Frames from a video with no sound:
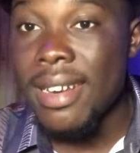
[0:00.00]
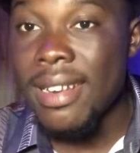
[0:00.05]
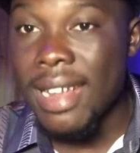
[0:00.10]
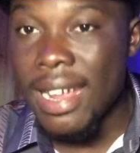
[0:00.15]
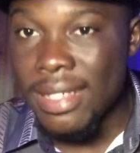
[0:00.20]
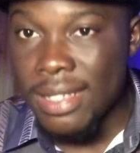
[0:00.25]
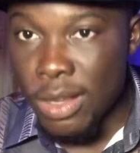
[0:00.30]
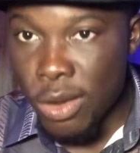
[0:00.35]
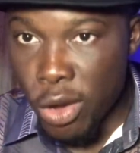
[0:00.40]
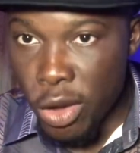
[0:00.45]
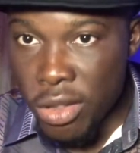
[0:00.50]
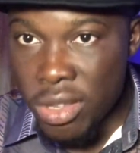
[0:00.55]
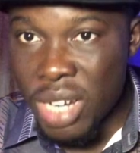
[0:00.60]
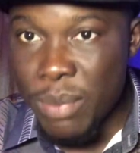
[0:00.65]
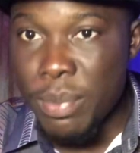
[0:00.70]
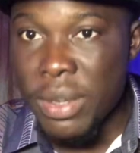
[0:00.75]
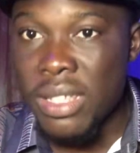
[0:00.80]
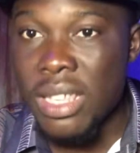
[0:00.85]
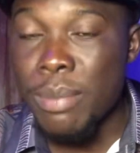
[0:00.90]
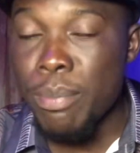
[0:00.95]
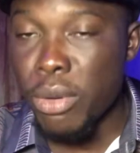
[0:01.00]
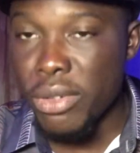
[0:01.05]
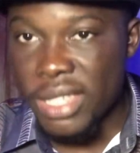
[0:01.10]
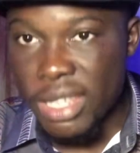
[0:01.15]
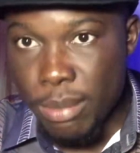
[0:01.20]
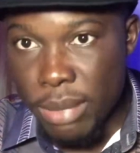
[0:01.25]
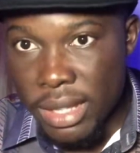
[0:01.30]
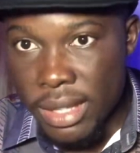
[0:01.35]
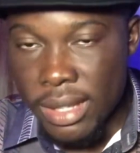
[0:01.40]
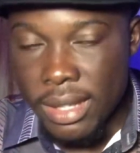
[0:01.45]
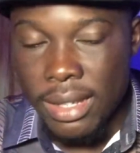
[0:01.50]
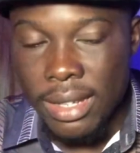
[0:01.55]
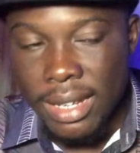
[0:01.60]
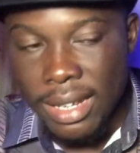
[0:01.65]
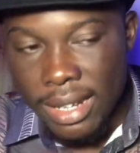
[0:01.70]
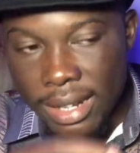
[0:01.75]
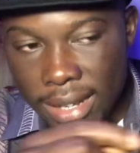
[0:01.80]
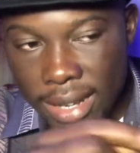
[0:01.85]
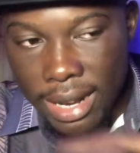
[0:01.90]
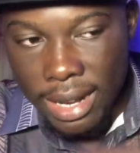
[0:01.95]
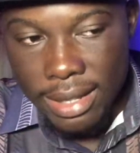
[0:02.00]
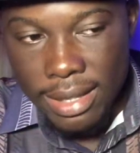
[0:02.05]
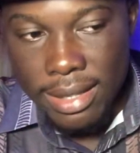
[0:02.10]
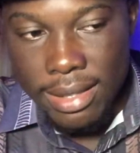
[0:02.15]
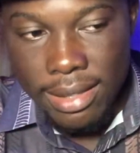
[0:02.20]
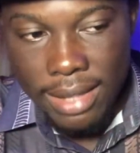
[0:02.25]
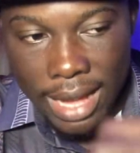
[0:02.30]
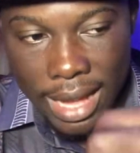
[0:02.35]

there is 100% possibility that